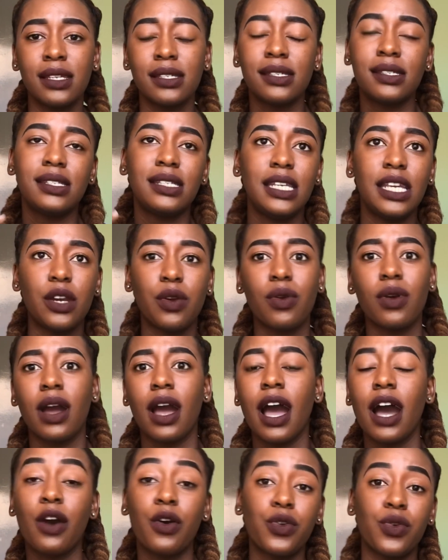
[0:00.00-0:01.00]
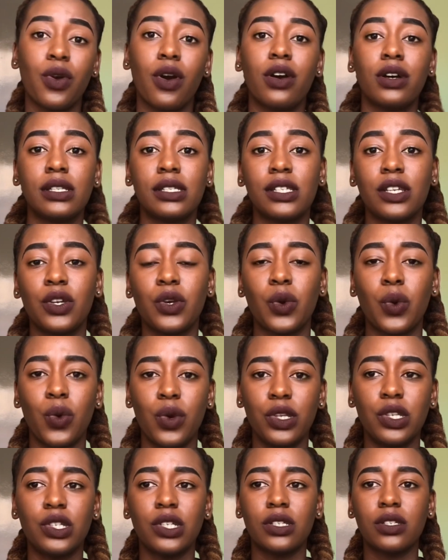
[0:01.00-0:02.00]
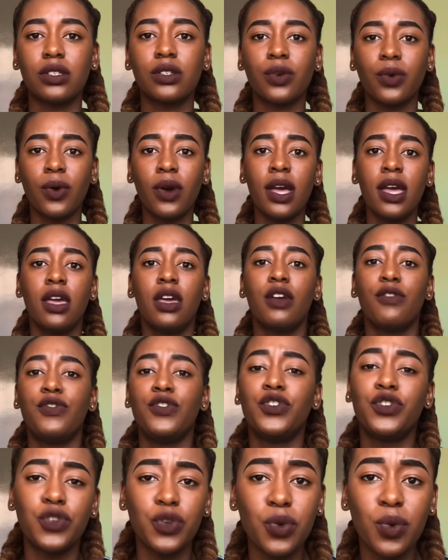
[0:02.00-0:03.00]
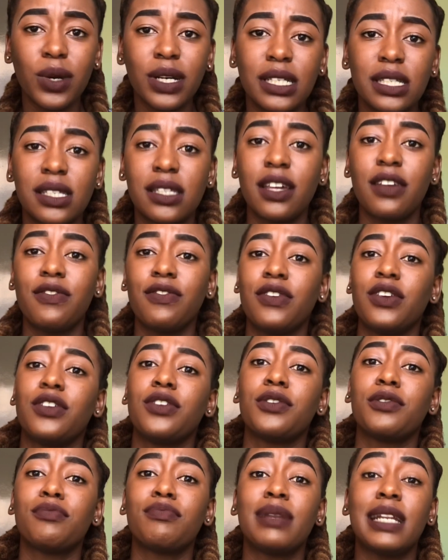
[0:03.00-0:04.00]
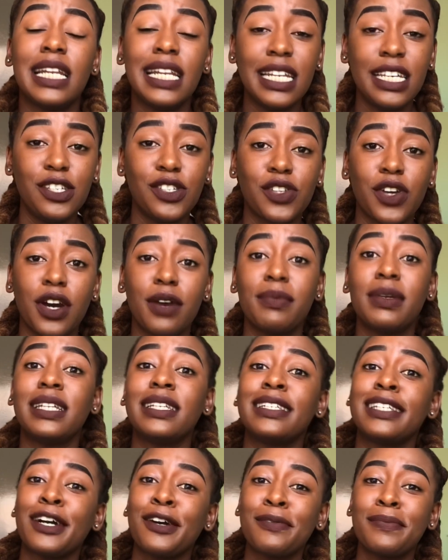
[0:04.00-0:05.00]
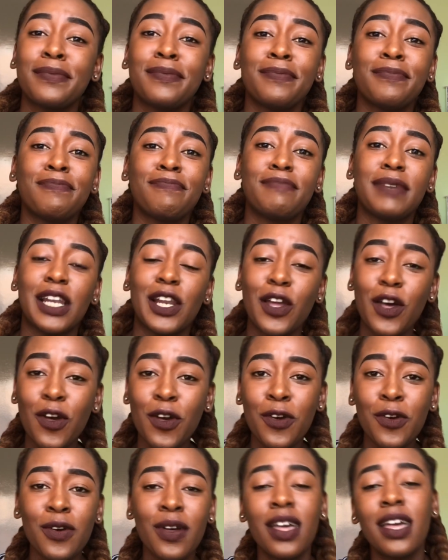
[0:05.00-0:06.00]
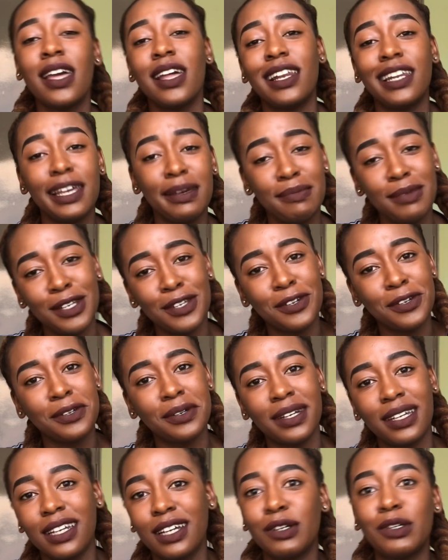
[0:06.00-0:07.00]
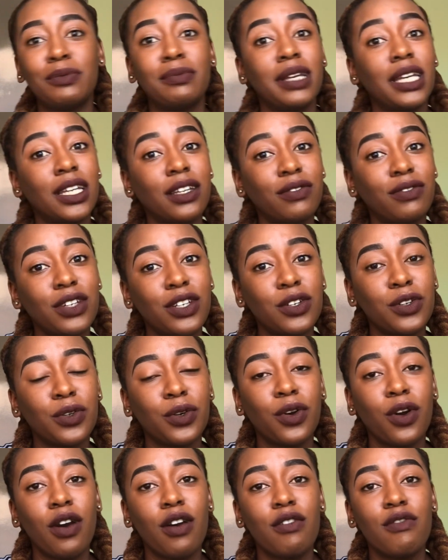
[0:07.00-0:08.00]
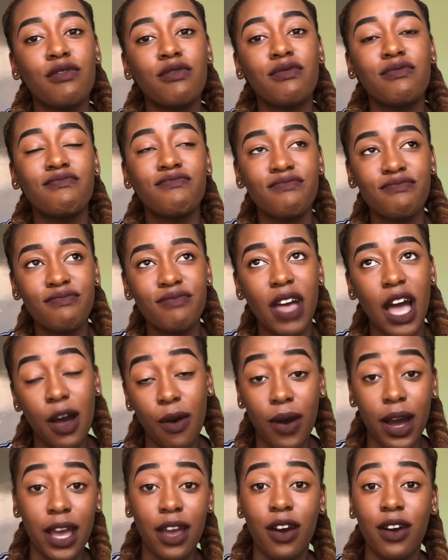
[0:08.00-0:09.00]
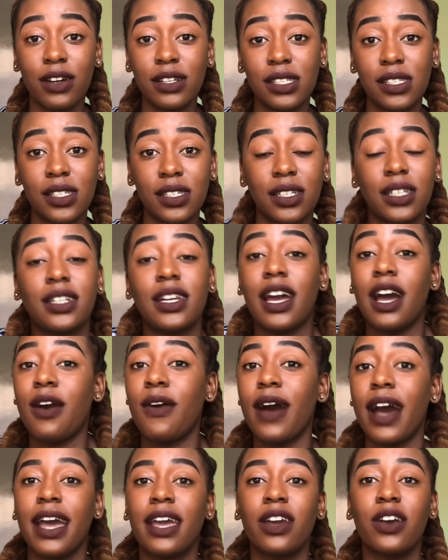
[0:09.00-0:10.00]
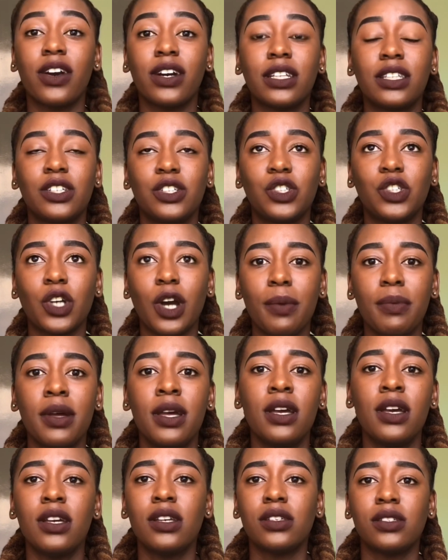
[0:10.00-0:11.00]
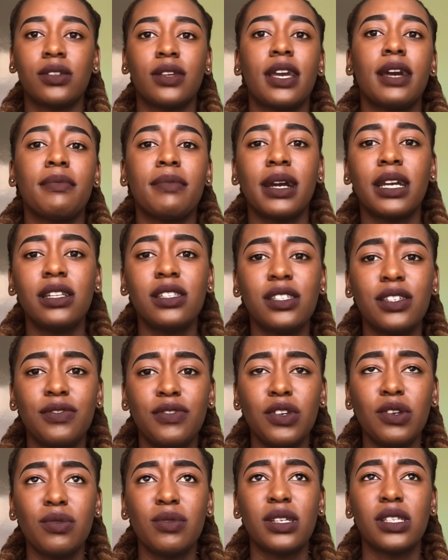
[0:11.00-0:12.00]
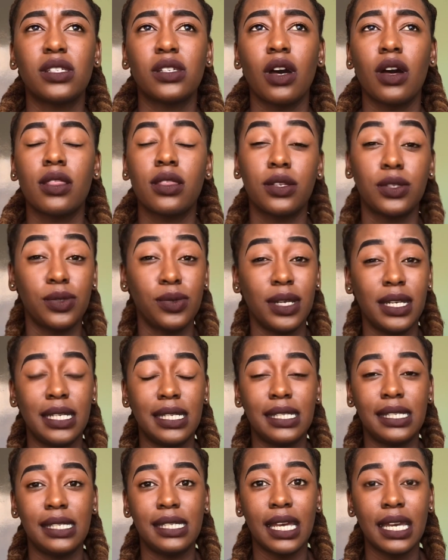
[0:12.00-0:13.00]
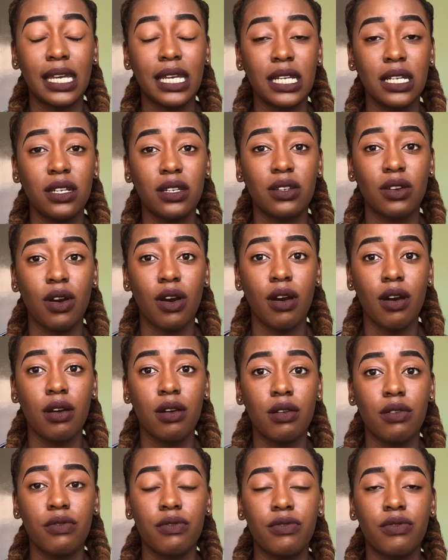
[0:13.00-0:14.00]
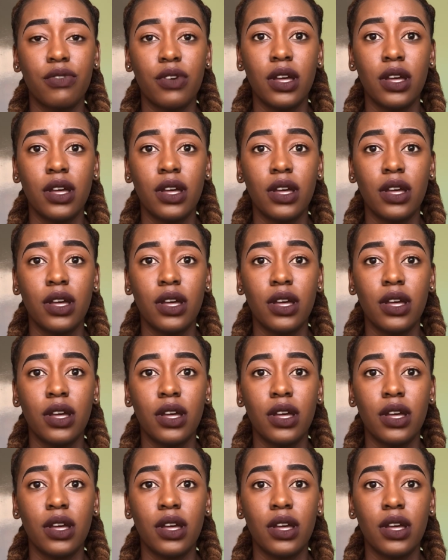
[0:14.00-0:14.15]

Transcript: seeing how to answer your question. So if you do want that video, please comment down below, let me know, and I'll make a video of how I answered and how I got the job. So yeah, my interview was on the 22nd of